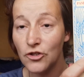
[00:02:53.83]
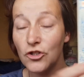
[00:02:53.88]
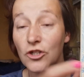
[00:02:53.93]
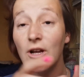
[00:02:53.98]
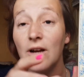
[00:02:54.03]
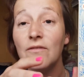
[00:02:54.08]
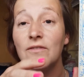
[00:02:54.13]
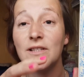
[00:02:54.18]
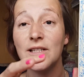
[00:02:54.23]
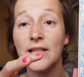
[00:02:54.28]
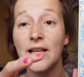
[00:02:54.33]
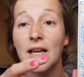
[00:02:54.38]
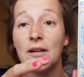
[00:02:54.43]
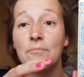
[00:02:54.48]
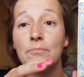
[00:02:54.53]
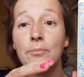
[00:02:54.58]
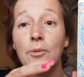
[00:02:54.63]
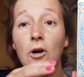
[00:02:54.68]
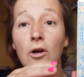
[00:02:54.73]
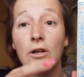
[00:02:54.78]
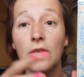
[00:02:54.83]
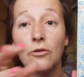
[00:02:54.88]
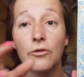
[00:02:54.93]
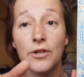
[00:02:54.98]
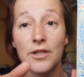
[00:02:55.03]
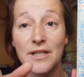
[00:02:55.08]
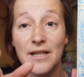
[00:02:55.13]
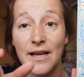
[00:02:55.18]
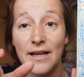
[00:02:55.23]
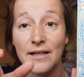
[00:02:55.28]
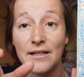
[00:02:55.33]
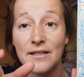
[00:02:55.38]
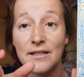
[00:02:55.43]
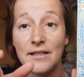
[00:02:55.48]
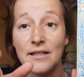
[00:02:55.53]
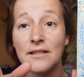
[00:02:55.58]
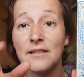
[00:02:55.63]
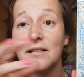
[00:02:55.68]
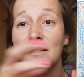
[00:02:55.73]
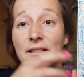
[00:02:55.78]
She obviously had bought a load of
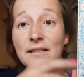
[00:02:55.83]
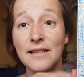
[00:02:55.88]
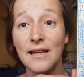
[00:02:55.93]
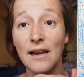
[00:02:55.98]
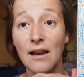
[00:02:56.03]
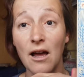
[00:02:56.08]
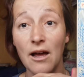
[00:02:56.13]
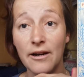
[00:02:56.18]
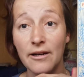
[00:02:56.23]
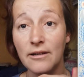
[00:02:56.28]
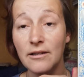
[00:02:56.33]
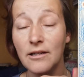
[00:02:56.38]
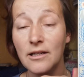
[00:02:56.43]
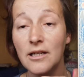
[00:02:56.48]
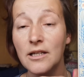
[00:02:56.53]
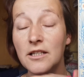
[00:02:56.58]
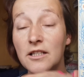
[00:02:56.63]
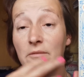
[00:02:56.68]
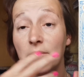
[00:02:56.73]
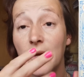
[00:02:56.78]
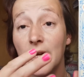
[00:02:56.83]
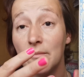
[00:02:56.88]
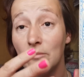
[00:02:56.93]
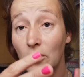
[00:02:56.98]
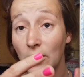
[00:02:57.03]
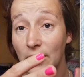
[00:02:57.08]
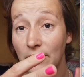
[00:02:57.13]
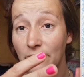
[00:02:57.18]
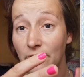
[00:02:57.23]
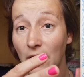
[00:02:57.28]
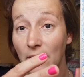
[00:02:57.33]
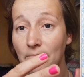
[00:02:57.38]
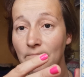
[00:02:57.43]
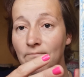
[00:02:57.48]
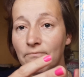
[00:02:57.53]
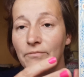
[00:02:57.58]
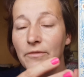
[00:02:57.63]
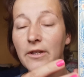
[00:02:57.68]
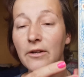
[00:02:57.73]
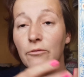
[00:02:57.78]
decks to sell on to make money from,